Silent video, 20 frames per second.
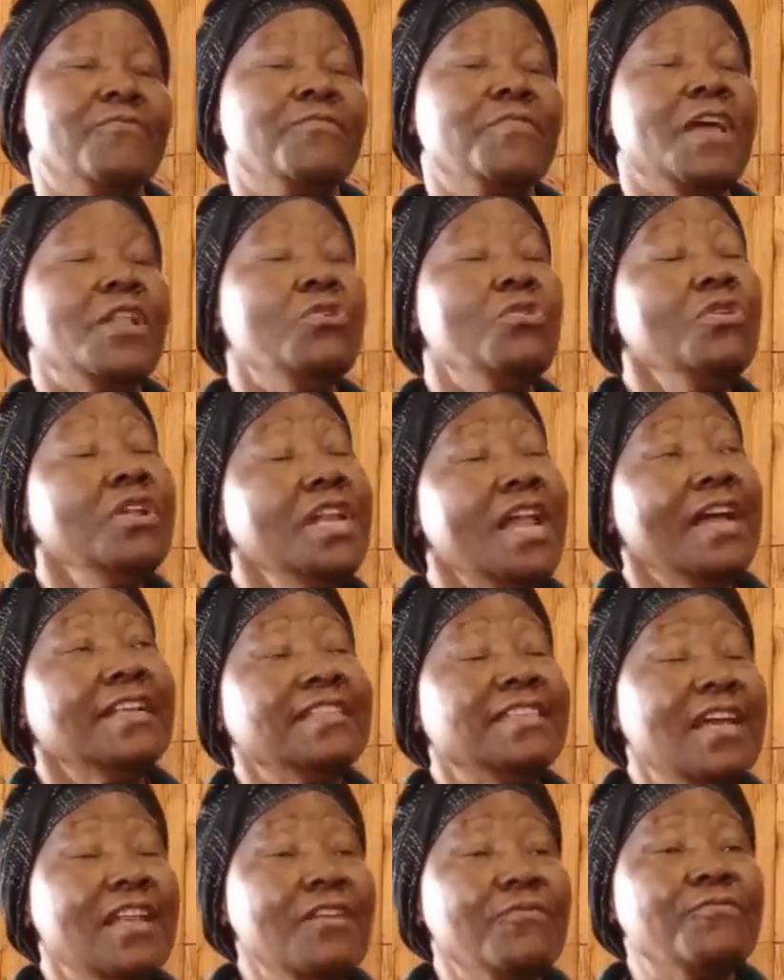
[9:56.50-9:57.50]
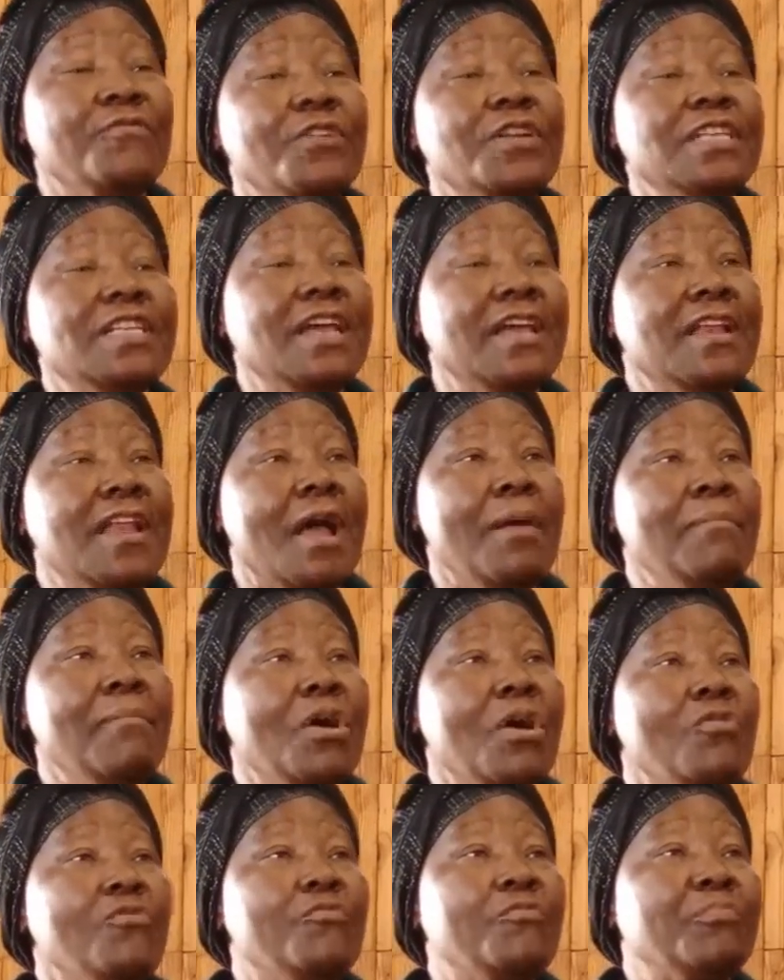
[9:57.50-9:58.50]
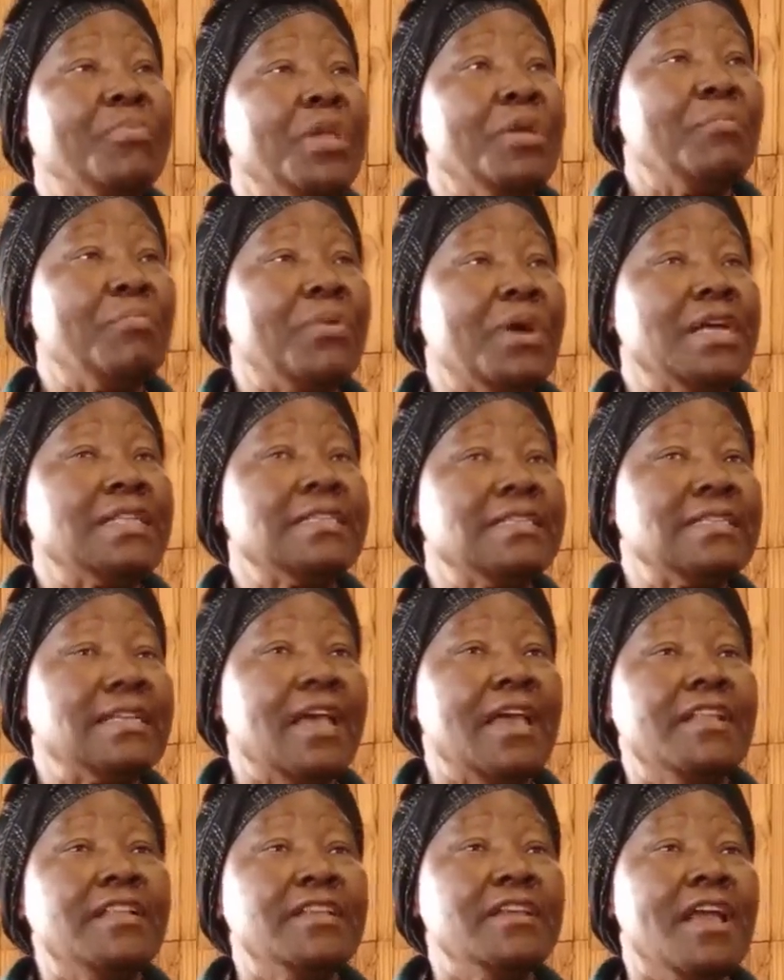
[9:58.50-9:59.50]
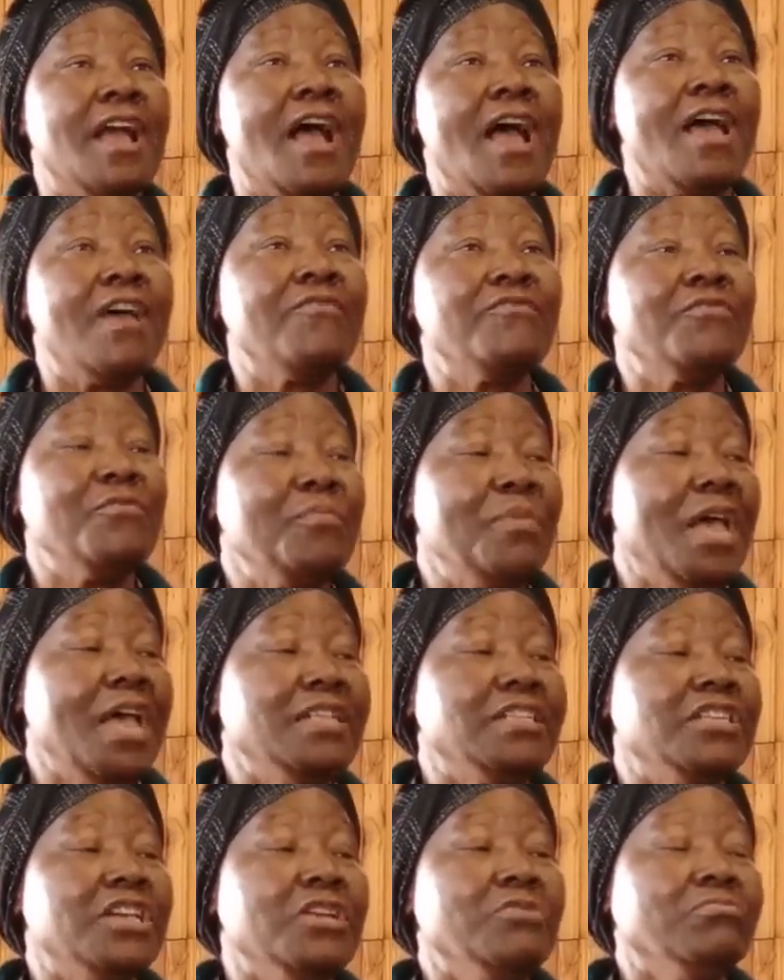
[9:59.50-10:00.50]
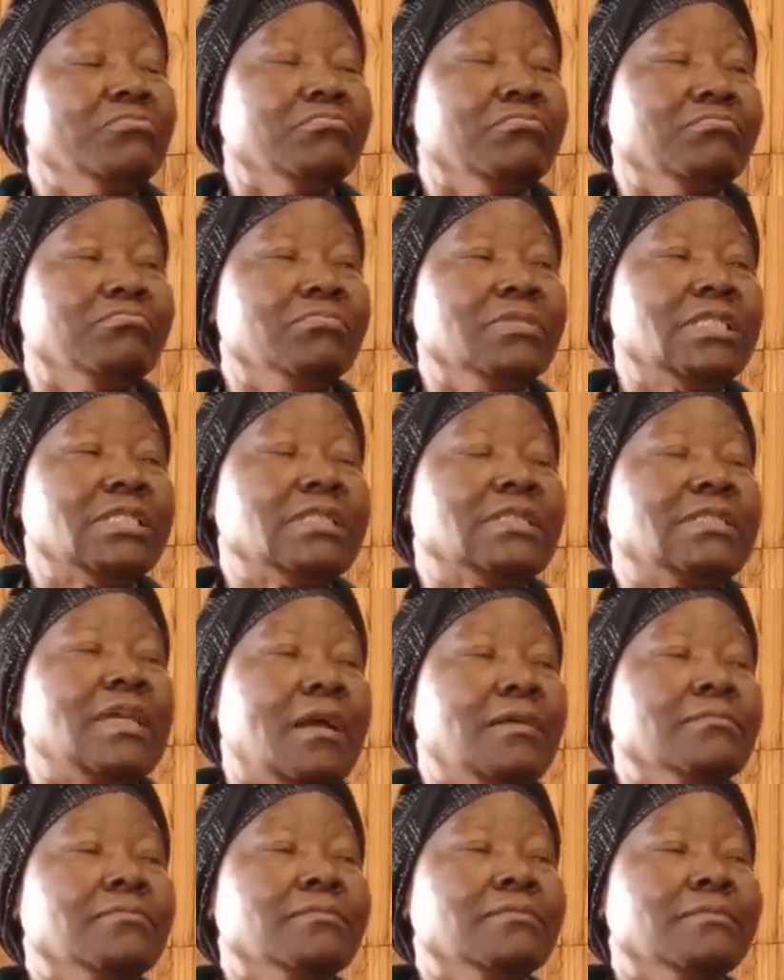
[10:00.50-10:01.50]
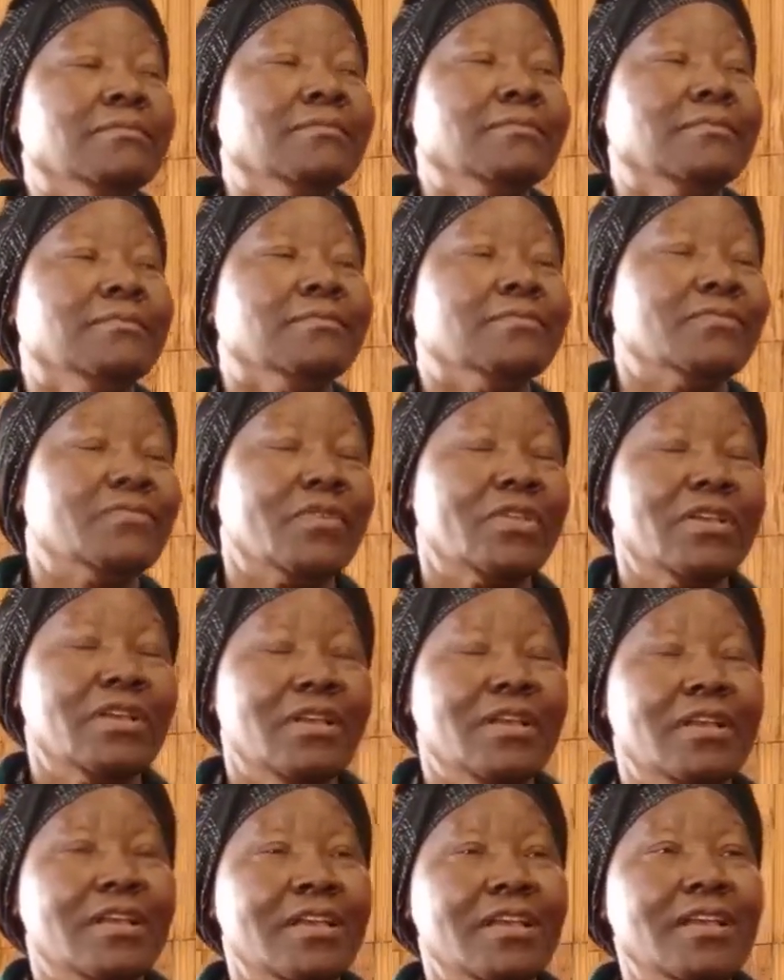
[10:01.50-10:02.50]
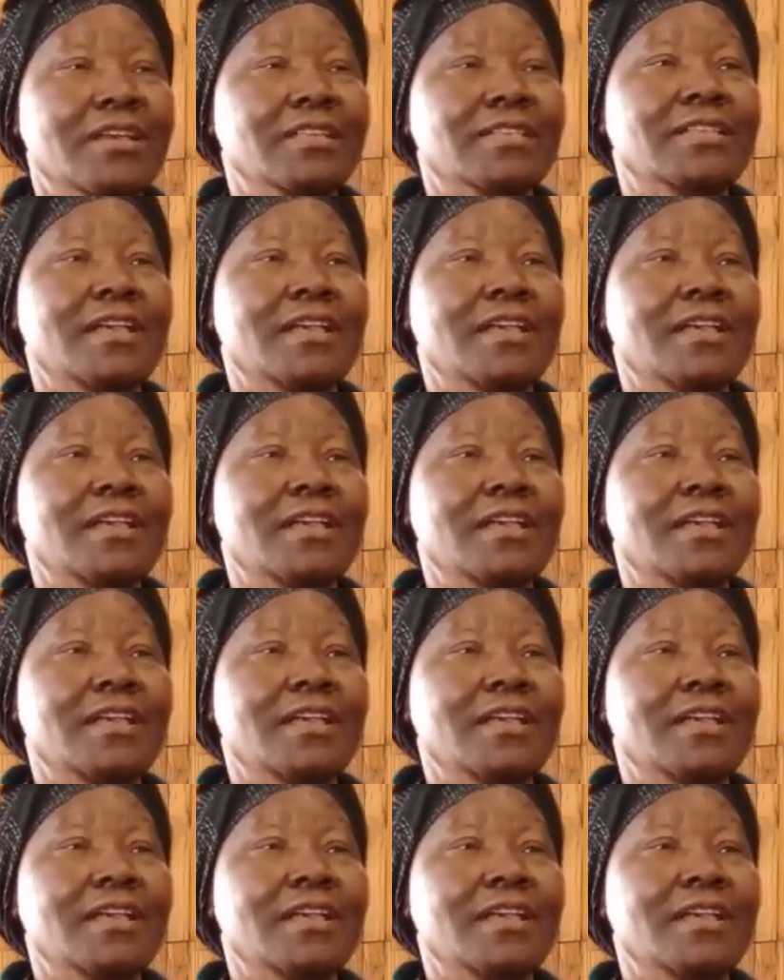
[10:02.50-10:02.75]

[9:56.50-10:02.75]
Feluna telephoned a number of people and said, I have met him, Mr. He